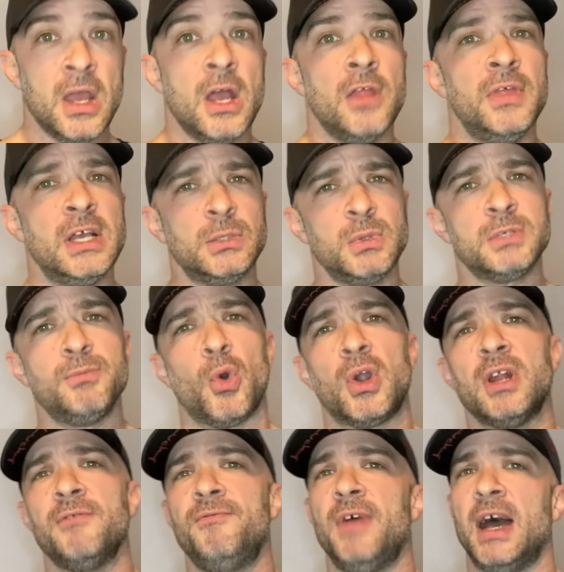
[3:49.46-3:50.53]
This was more an
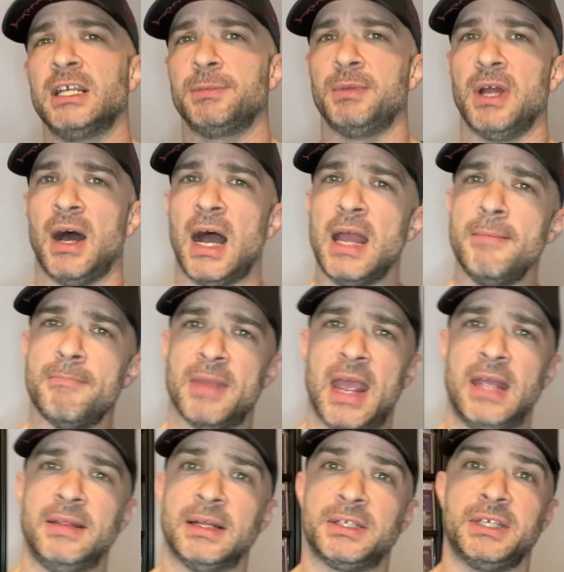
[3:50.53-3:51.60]
investment I
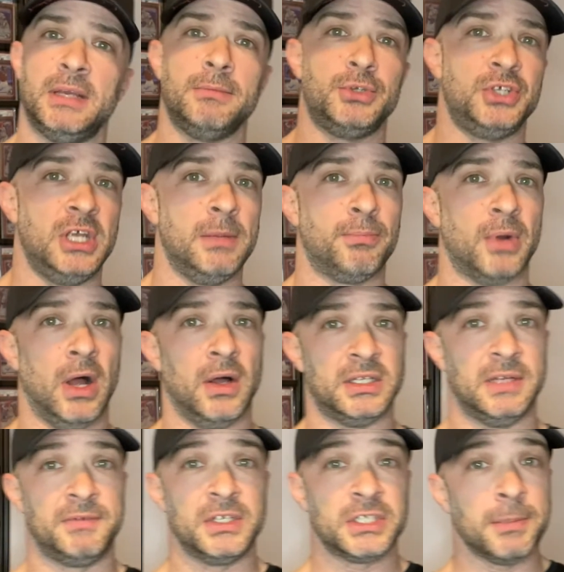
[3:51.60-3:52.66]
made that seemed cheap
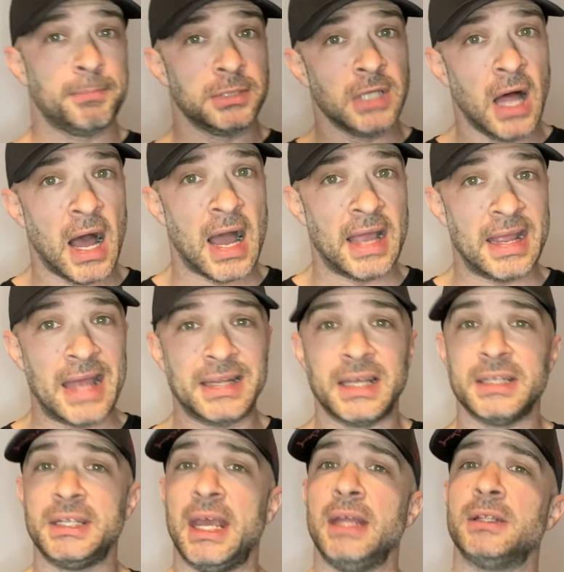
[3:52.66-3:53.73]
relative to supply and
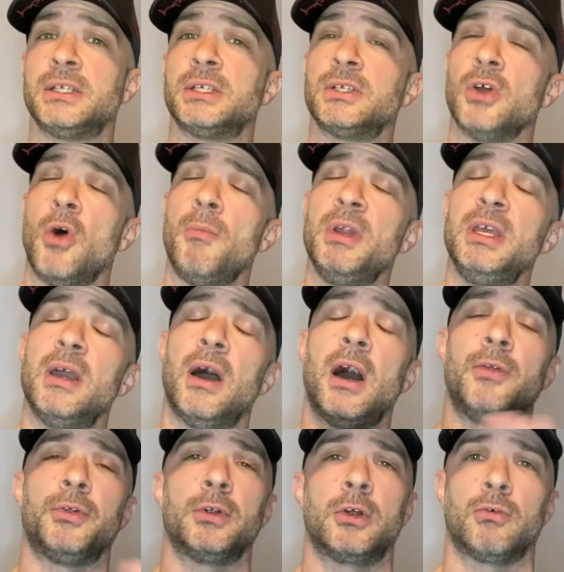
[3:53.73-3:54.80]
contained so many
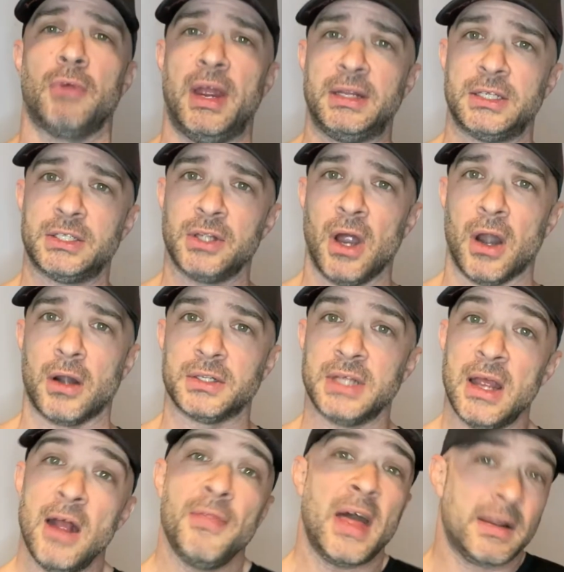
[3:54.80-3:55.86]
other great stars
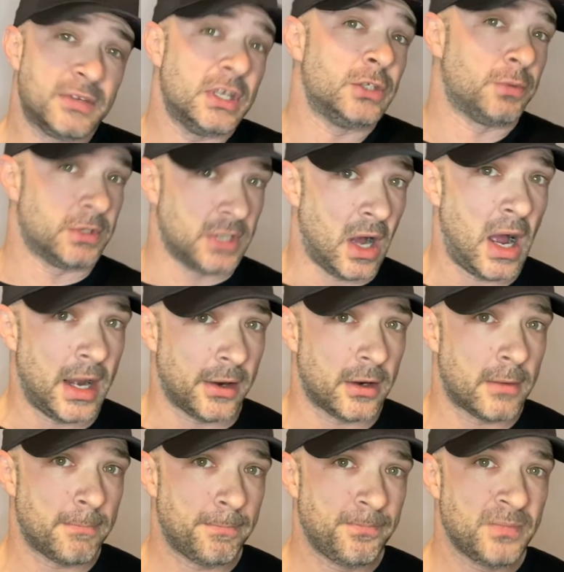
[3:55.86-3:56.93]
that have since retired
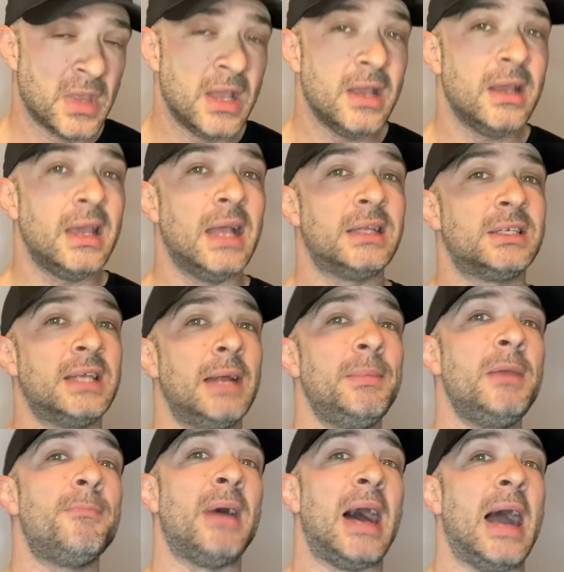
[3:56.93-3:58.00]
it set me
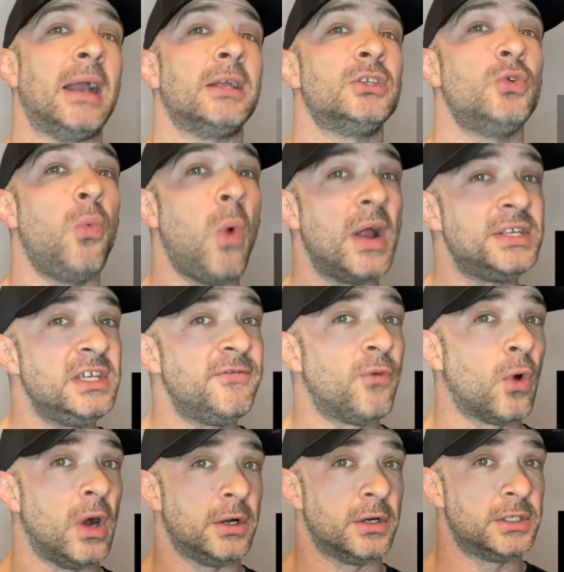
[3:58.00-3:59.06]
back
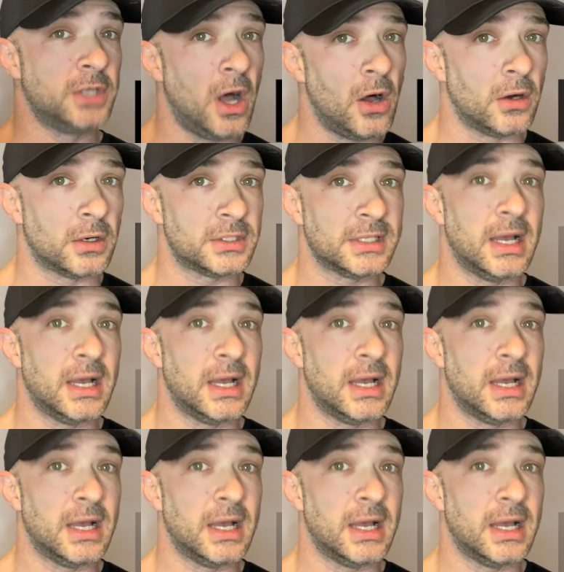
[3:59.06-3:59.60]
$2,400.